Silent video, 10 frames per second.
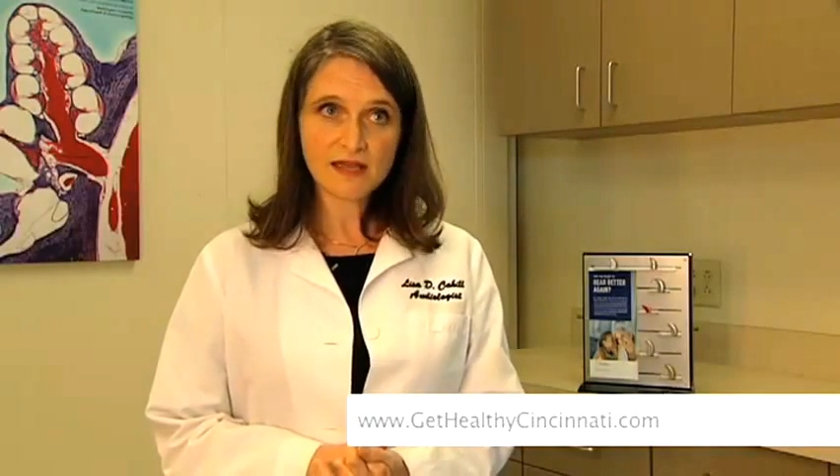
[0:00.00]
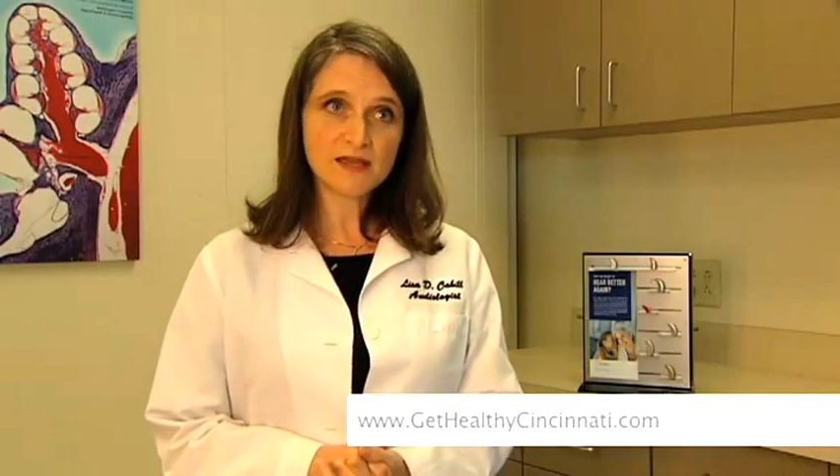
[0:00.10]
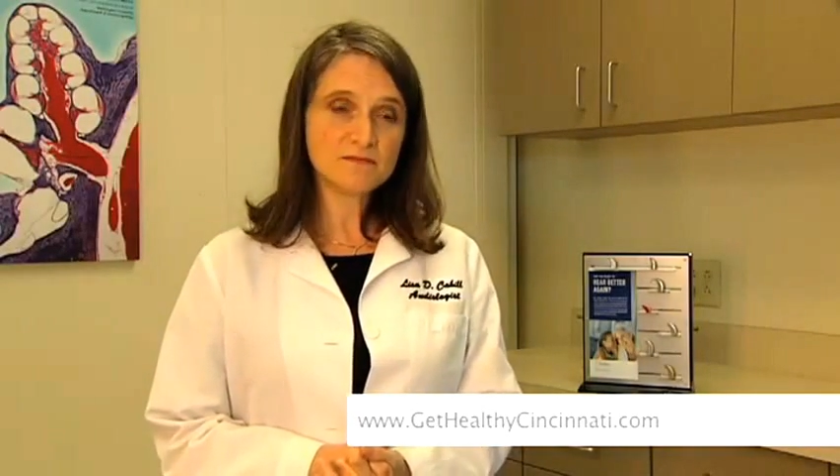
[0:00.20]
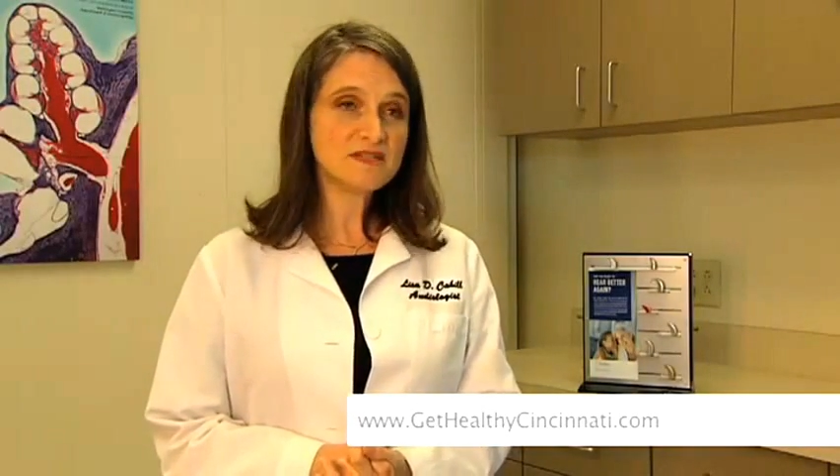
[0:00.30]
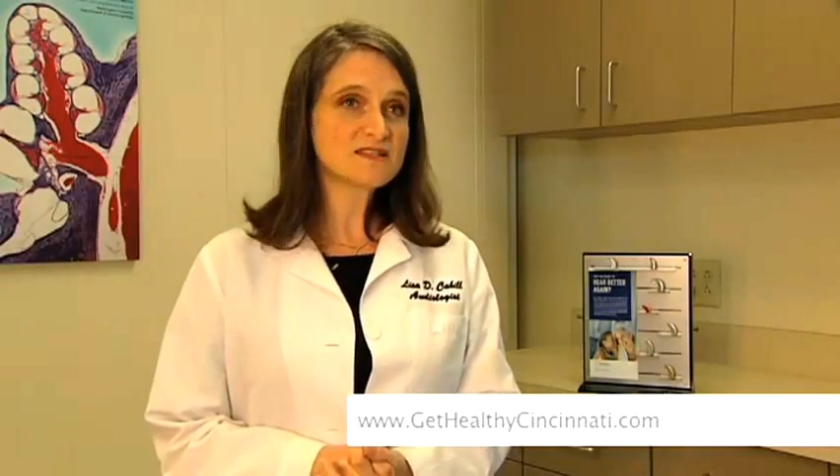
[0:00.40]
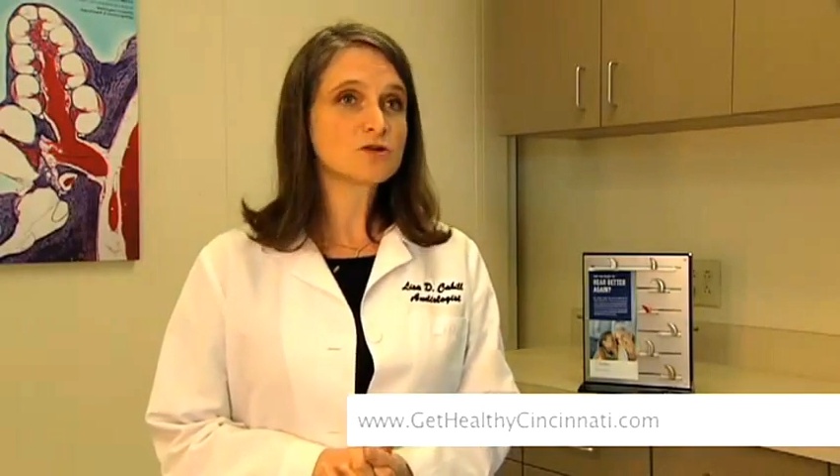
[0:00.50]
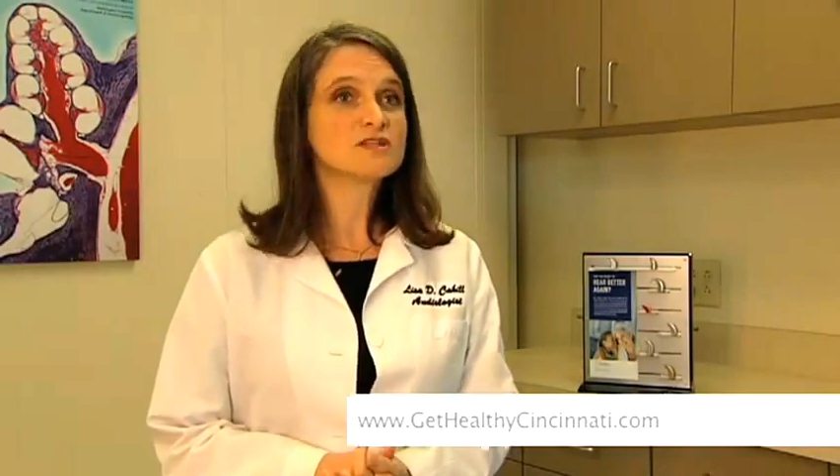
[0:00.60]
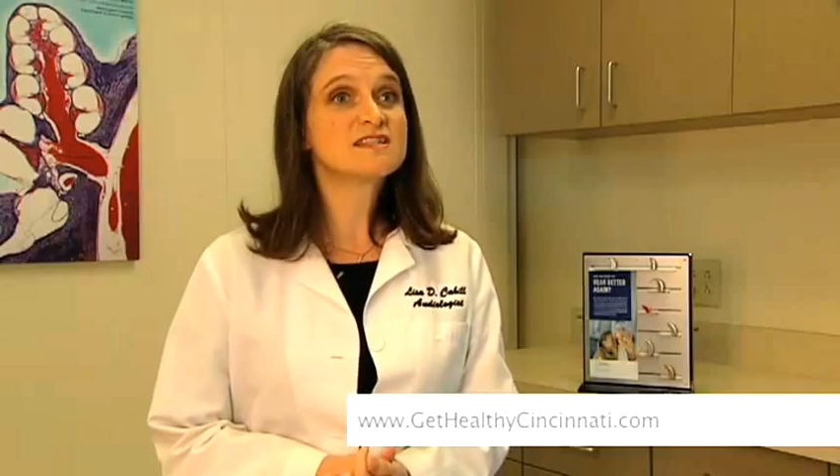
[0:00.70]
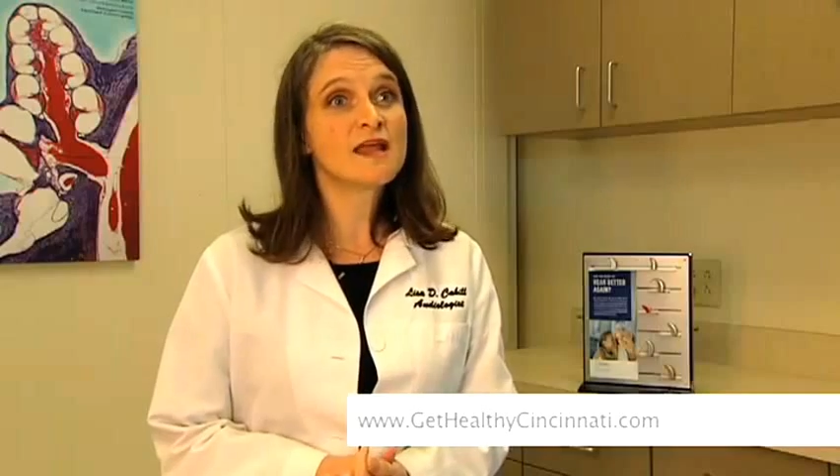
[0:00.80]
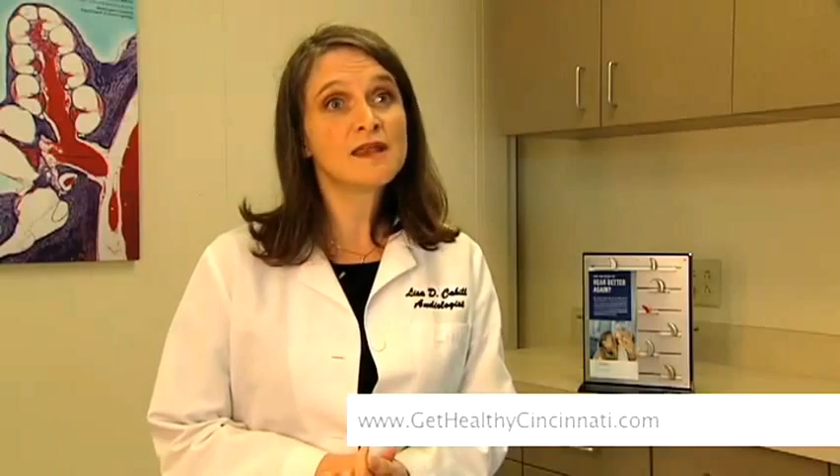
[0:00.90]
and
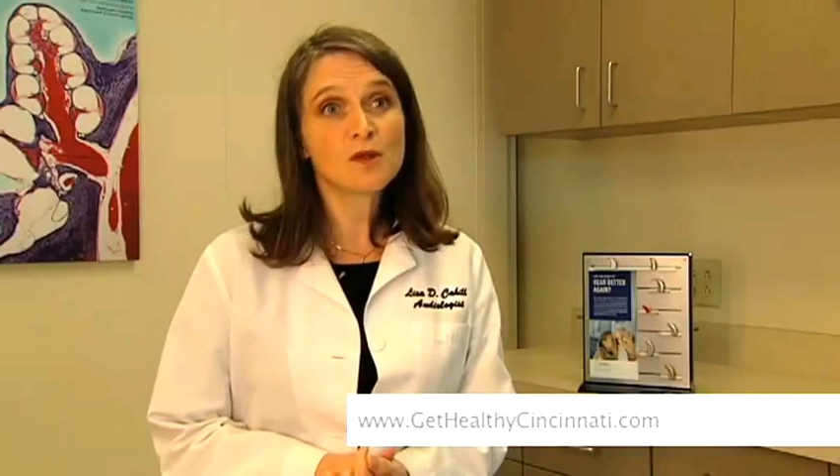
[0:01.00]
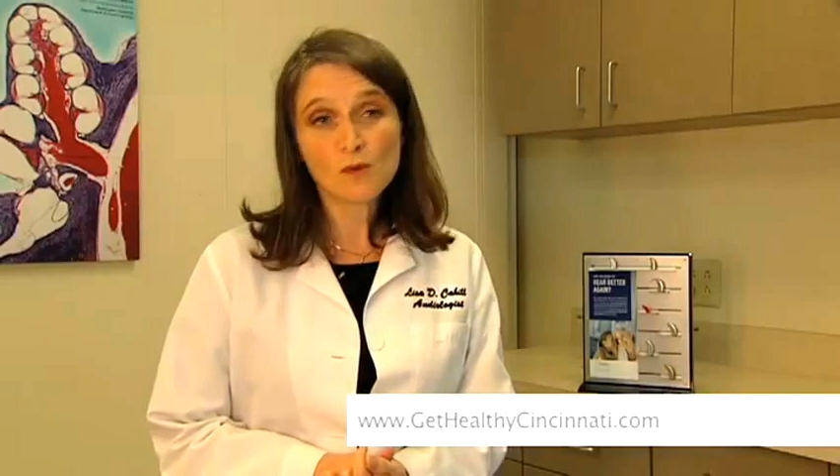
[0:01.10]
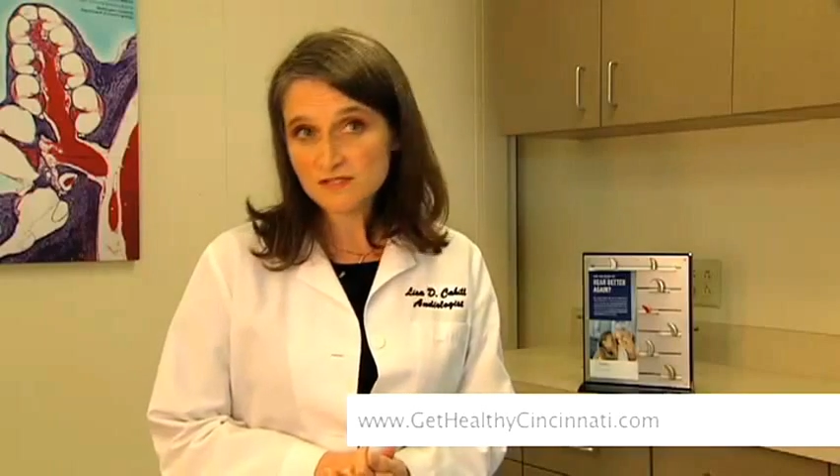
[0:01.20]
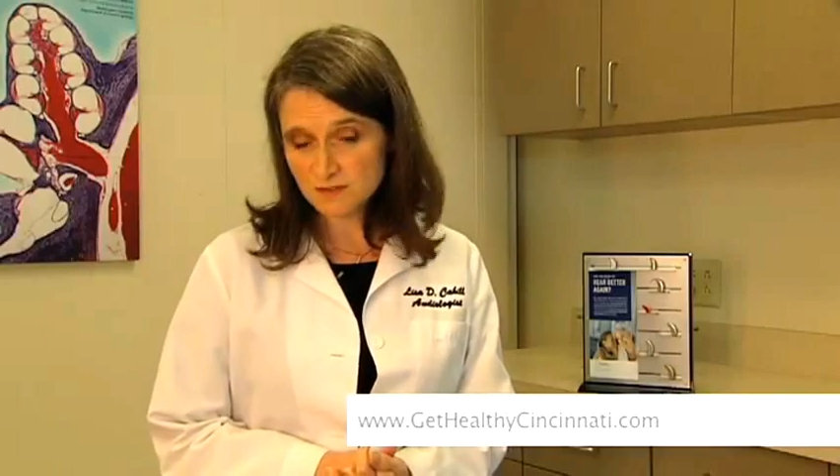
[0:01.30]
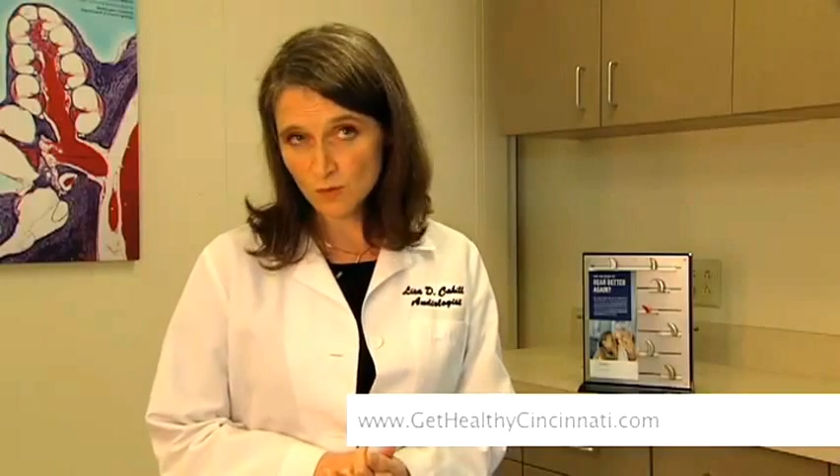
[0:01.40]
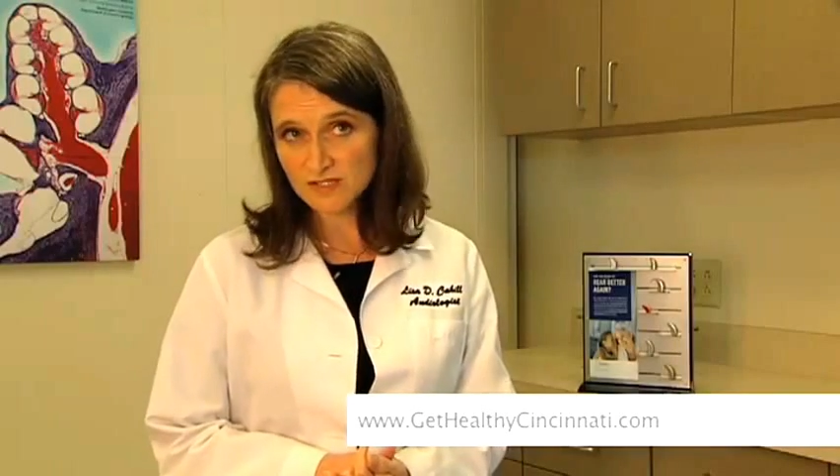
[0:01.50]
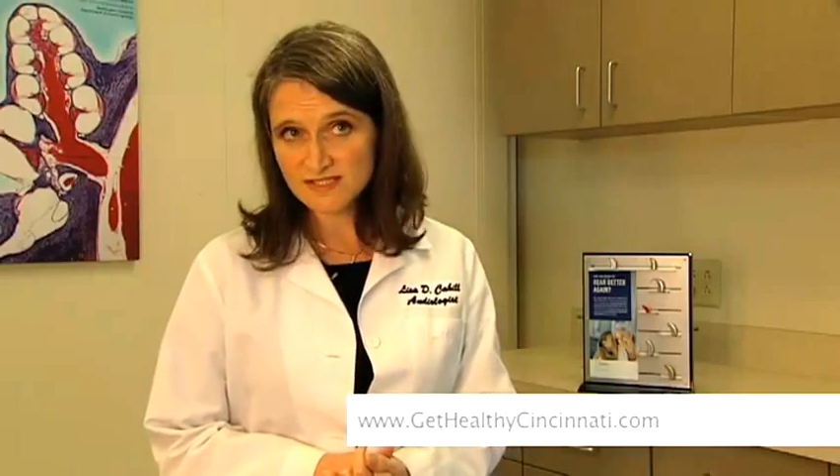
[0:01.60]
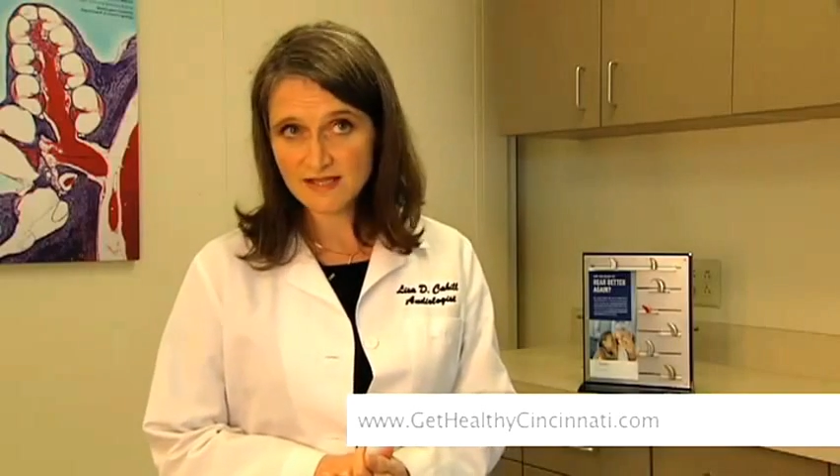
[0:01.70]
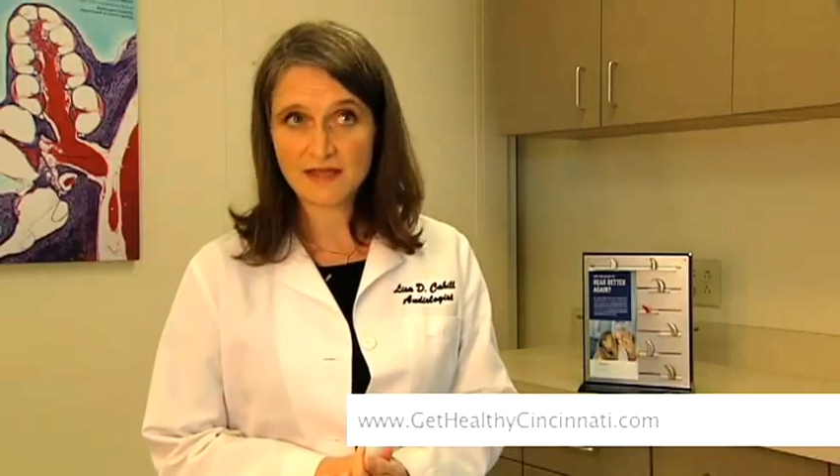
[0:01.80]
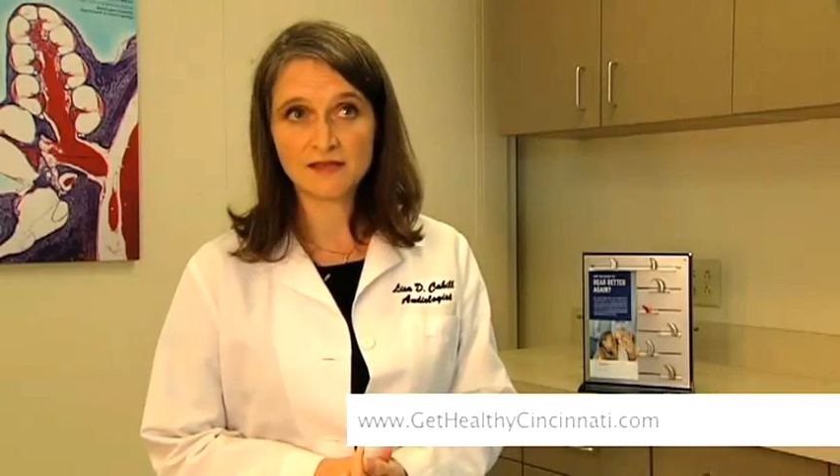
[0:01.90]
misunderstanding what
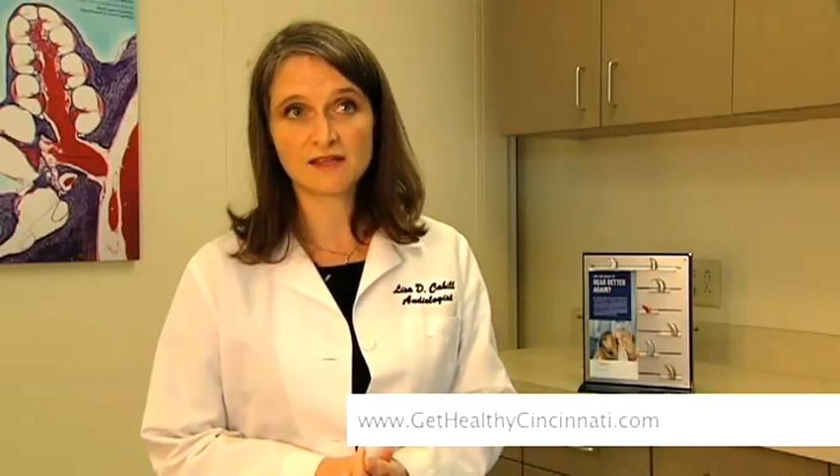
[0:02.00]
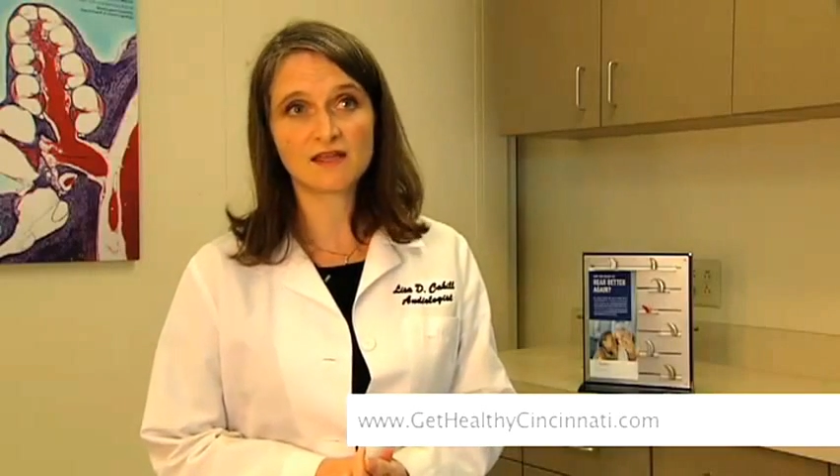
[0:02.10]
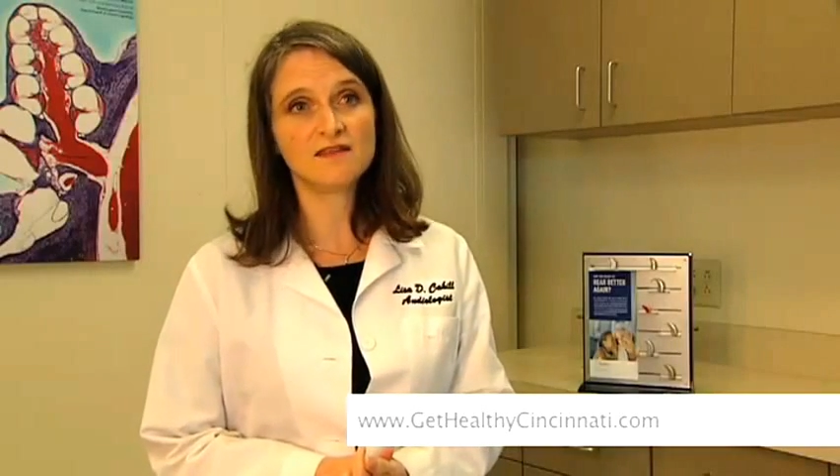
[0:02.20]
someone said.